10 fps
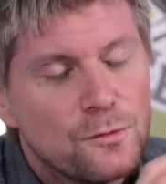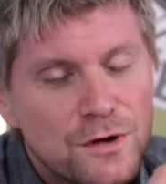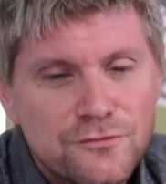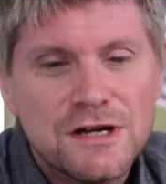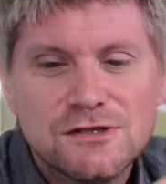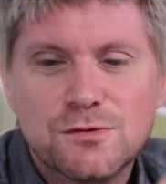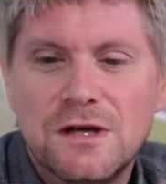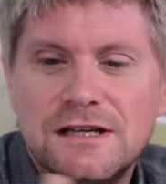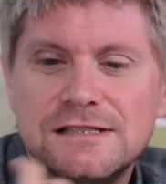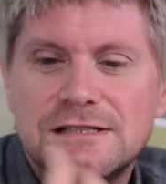with
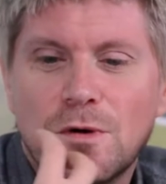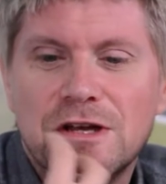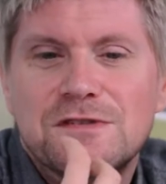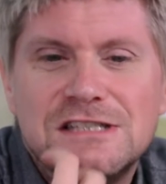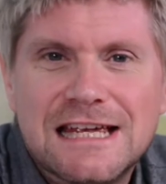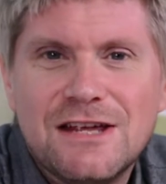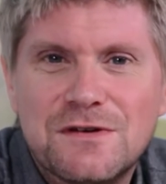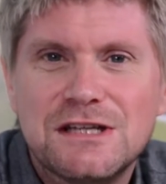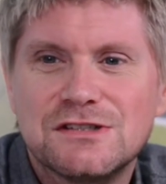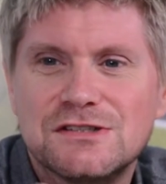Rincewind, one of his key
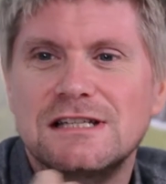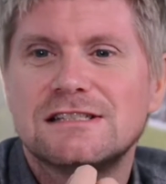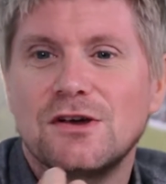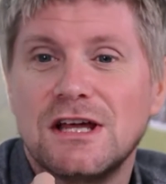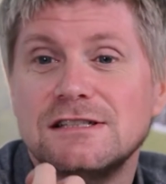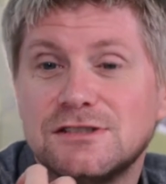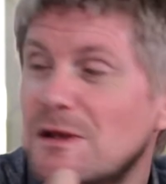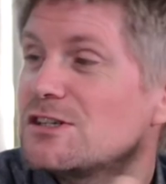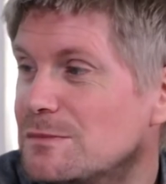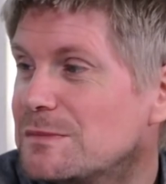features is that his
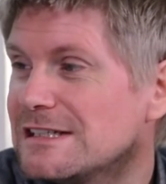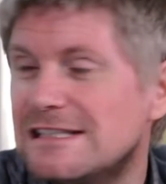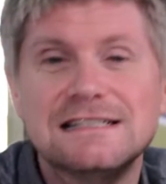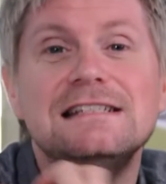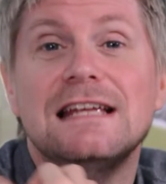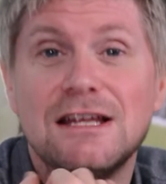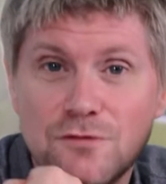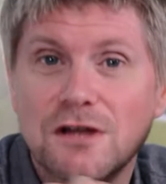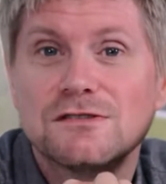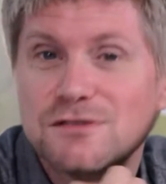special abilities is he
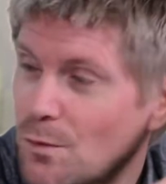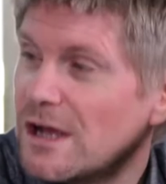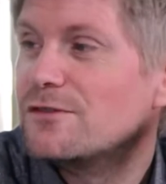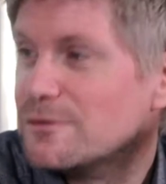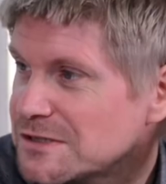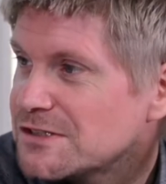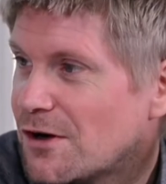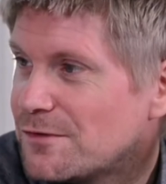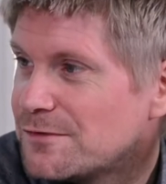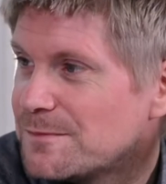runs away from stuff.